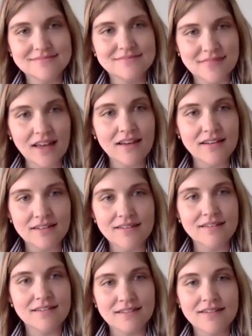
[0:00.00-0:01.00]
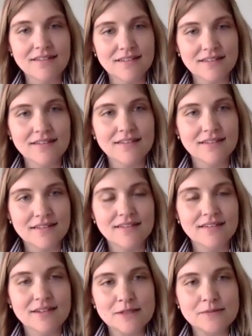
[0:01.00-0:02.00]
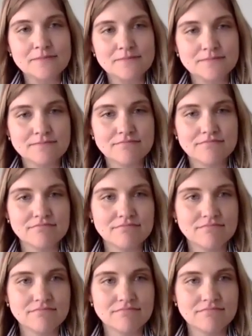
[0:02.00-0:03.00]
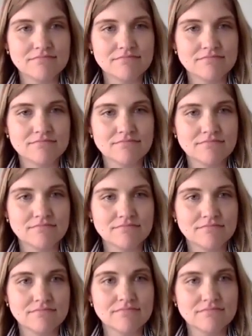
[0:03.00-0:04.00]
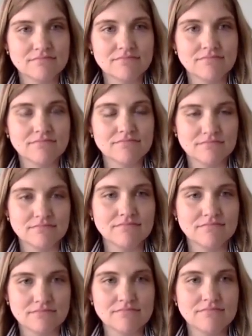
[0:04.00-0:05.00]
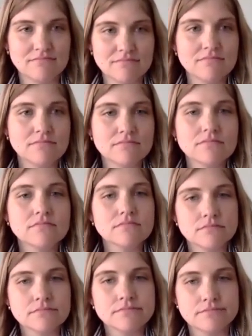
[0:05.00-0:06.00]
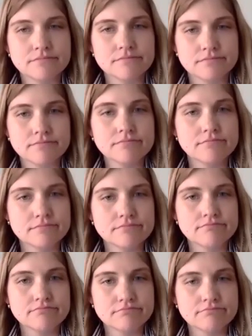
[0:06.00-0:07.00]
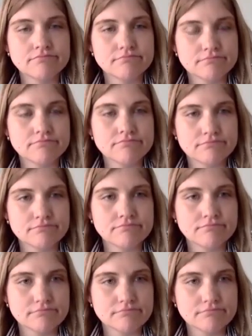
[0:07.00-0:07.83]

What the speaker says: This person isn't speaking.